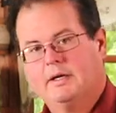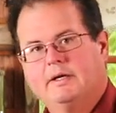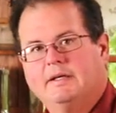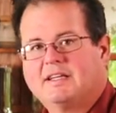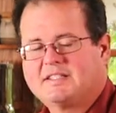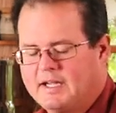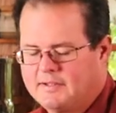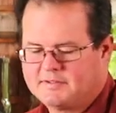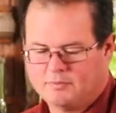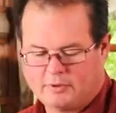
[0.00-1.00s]
Next I
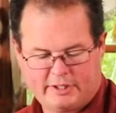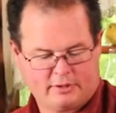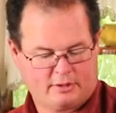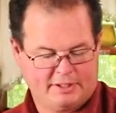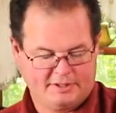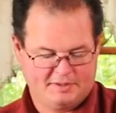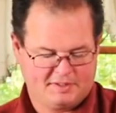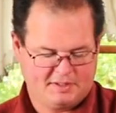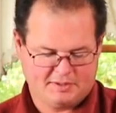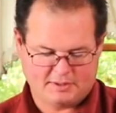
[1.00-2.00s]
have some regular
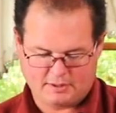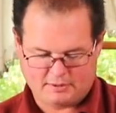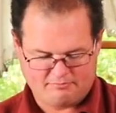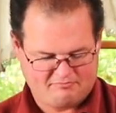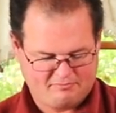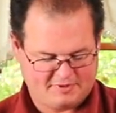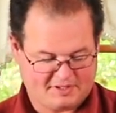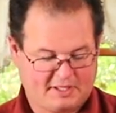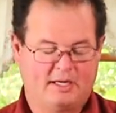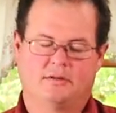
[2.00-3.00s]
onions. These are
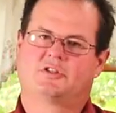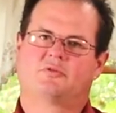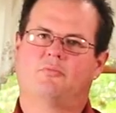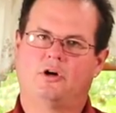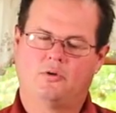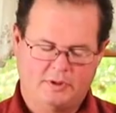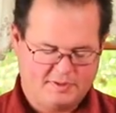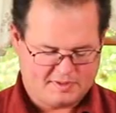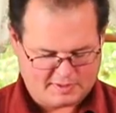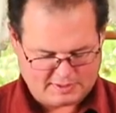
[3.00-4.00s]
just kind of small
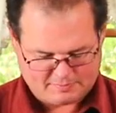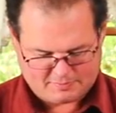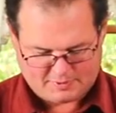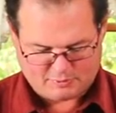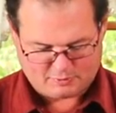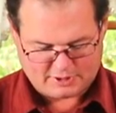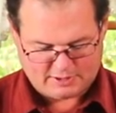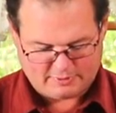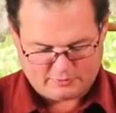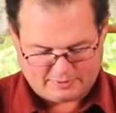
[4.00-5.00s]
ones that people
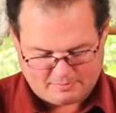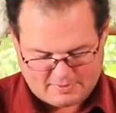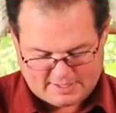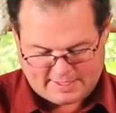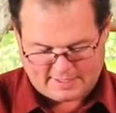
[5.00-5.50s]
probably wouldn't buy.